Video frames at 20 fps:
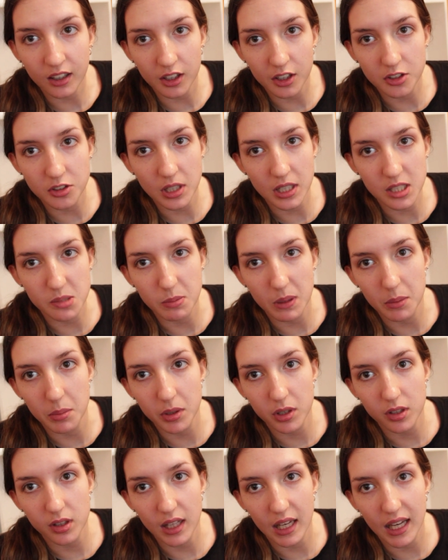a Shakespeare
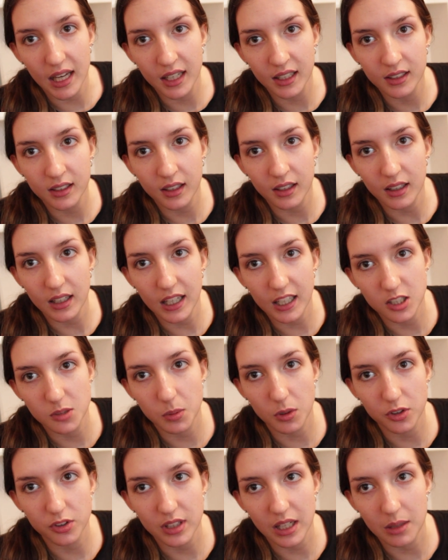book there,
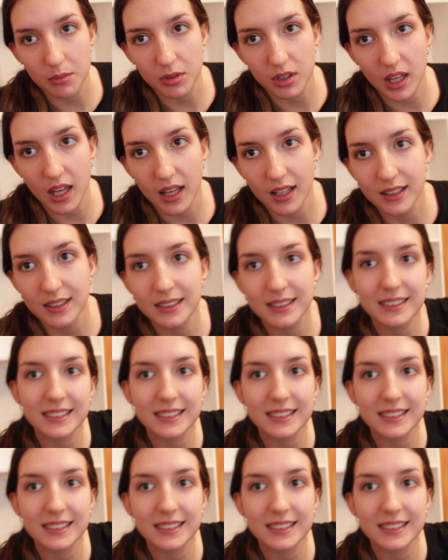Xbox games there,